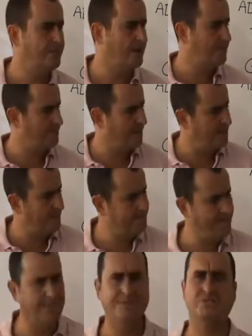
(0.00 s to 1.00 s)
they might be
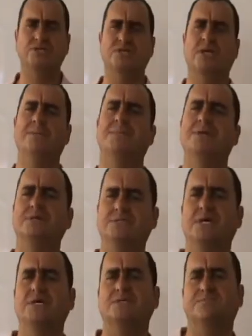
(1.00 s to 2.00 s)
paying publishing
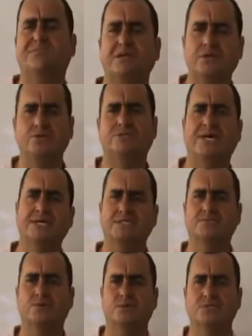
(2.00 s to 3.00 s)
companies to print new
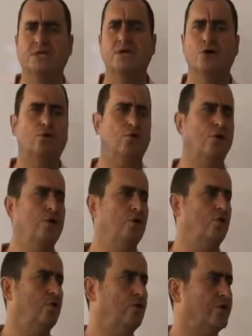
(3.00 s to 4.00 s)
textbooks,
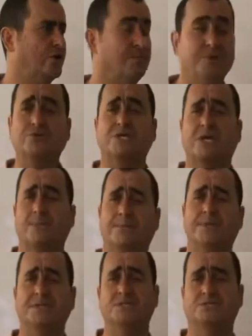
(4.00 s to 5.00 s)
or computer
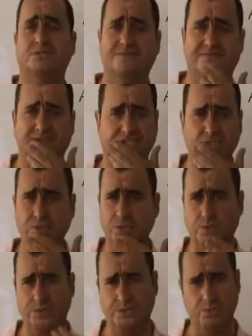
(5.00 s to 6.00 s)
companies to fit
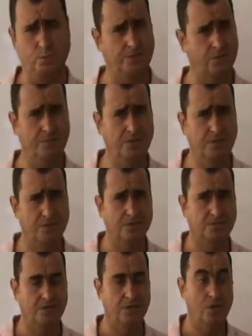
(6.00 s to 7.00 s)
schools with
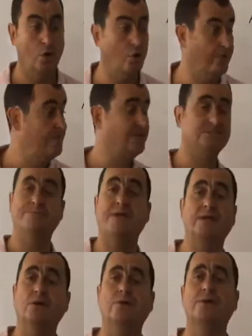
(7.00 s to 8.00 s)
computers. Or they might
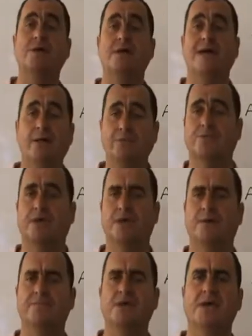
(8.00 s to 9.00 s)
spend it on
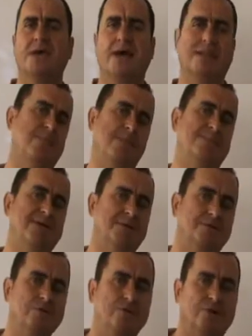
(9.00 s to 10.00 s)
healthcare, and they might
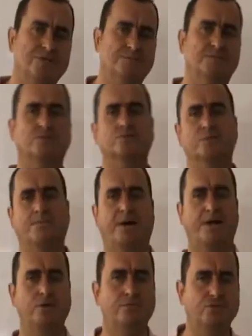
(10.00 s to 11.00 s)
build new hospitals, or
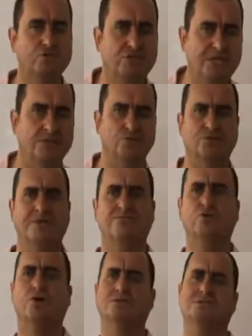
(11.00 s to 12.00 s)
buy new machines, or
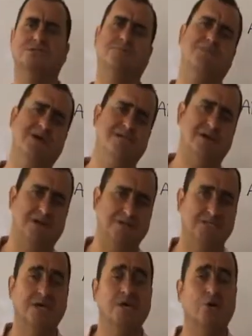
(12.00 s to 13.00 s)
give doctors a pay
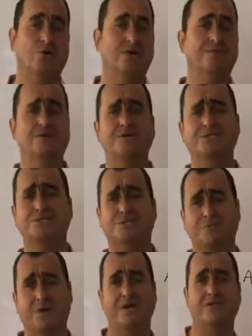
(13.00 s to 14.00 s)
rise, or give
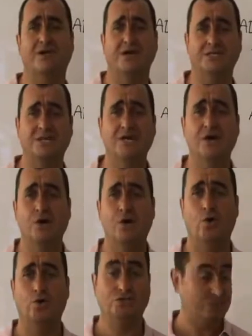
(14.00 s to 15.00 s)
nurses a pay rise,
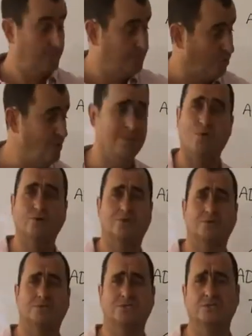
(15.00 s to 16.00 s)
or just employ more
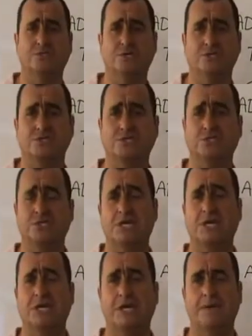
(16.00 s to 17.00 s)
doctors and nurses.
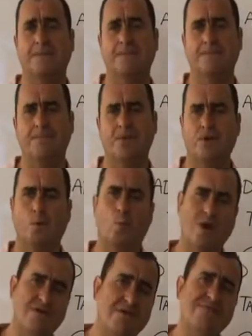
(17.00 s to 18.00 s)

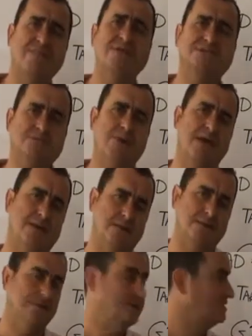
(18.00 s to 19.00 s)
Wherever they
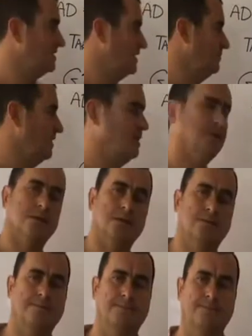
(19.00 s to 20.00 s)
spend the 10 billion,
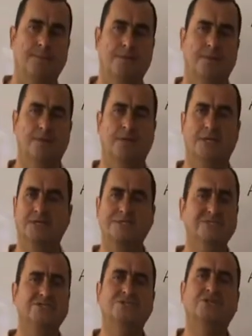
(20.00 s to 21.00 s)
it
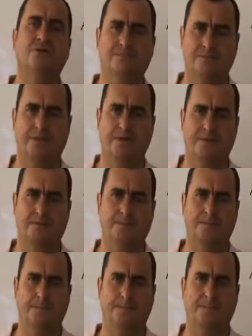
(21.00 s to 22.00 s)
doesn't stop there.
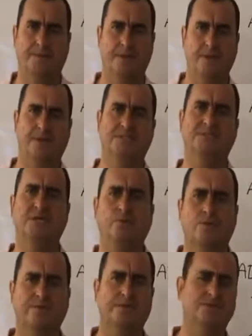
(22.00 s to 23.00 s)
Let's
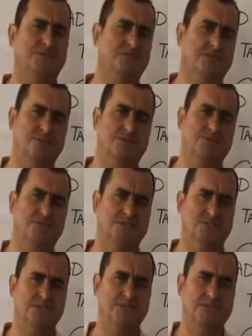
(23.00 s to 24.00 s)
take one of those examples I
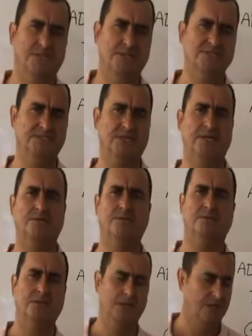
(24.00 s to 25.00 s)
just listed. Let's say
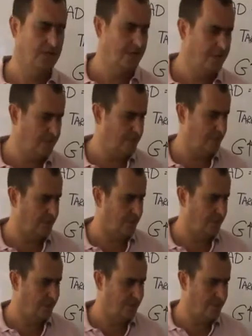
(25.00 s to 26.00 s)
that
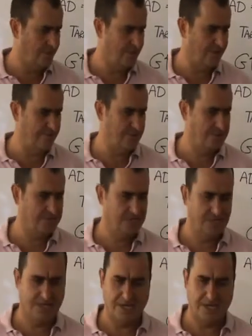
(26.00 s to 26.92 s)
the government